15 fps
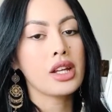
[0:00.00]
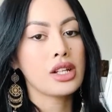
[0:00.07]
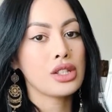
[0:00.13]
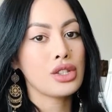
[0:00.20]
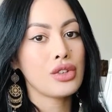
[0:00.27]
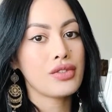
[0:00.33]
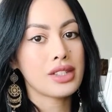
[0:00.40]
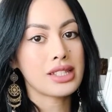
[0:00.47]

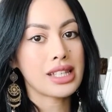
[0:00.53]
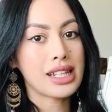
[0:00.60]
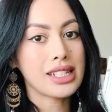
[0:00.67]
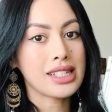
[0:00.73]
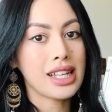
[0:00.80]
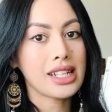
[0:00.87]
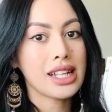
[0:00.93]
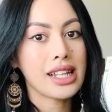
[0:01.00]
To
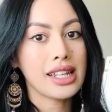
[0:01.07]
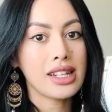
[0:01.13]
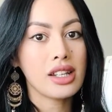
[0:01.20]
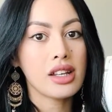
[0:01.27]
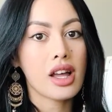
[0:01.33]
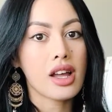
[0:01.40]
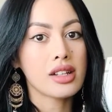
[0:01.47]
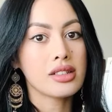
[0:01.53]
facilitate
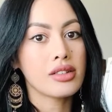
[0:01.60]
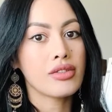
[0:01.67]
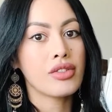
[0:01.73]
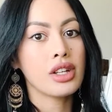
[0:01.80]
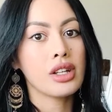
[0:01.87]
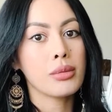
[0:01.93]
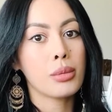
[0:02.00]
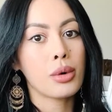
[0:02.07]
cleaning under
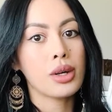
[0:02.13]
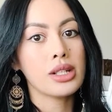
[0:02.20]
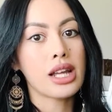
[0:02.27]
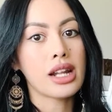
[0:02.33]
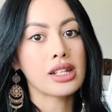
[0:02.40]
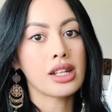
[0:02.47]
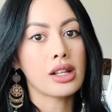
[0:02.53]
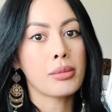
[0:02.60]
fingerboard
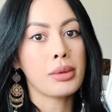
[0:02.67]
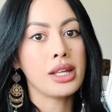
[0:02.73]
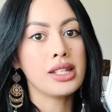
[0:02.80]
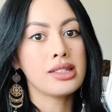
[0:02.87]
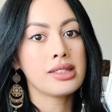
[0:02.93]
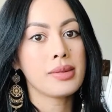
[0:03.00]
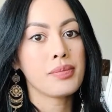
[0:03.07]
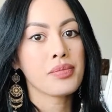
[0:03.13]
and
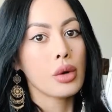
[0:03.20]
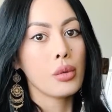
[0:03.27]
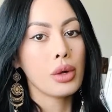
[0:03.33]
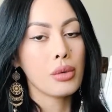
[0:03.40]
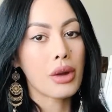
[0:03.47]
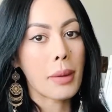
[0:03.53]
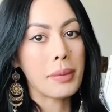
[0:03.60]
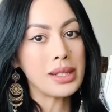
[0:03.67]
tailpiece,
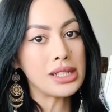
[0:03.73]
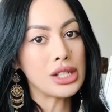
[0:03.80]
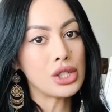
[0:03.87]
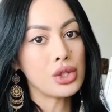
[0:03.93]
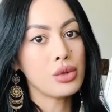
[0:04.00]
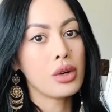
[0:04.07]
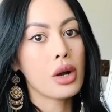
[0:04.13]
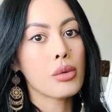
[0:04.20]
we wrap a
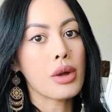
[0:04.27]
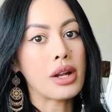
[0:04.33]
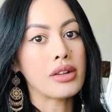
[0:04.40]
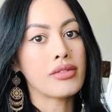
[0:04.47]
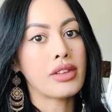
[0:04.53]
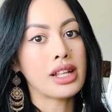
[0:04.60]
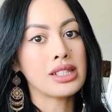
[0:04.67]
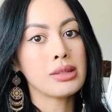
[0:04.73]
tissue around a
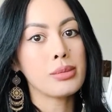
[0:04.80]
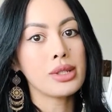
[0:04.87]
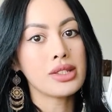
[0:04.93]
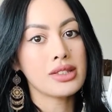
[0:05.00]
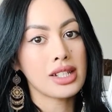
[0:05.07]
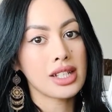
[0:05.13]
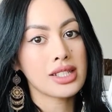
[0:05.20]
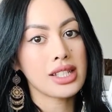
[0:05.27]
flexible
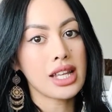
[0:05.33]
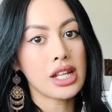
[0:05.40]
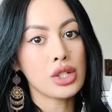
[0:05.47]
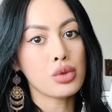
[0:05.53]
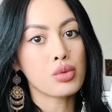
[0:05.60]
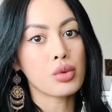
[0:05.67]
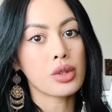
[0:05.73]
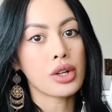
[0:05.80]

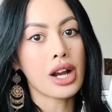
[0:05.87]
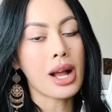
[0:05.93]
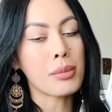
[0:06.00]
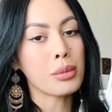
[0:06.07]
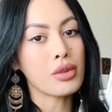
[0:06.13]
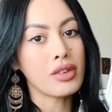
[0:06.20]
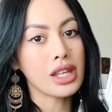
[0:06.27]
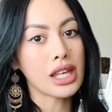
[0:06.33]
6-inch ruler
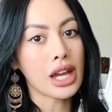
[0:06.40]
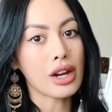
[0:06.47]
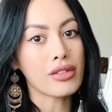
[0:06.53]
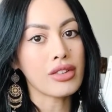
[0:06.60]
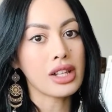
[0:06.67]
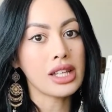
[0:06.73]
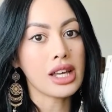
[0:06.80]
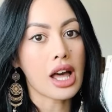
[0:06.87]
and move it
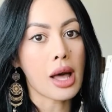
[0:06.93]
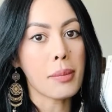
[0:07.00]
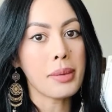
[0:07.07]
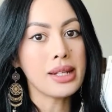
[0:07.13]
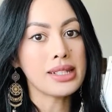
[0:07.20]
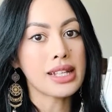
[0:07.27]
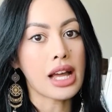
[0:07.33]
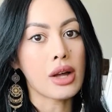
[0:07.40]
carefully up
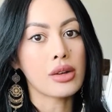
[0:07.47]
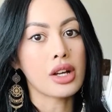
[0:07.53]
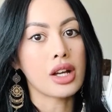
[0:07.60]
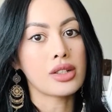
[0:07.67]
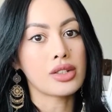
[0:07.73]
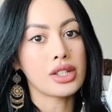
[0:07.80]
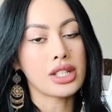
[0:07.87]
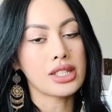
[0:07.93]
and down
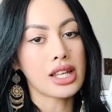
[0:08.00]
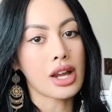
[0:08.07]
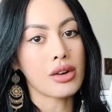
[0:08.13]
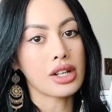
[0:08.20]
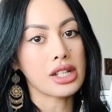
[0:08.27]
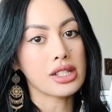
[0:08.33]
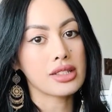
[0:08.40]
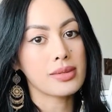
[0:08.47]
under these
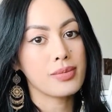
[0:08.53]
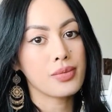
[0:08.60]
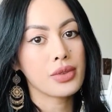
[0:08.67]
areas.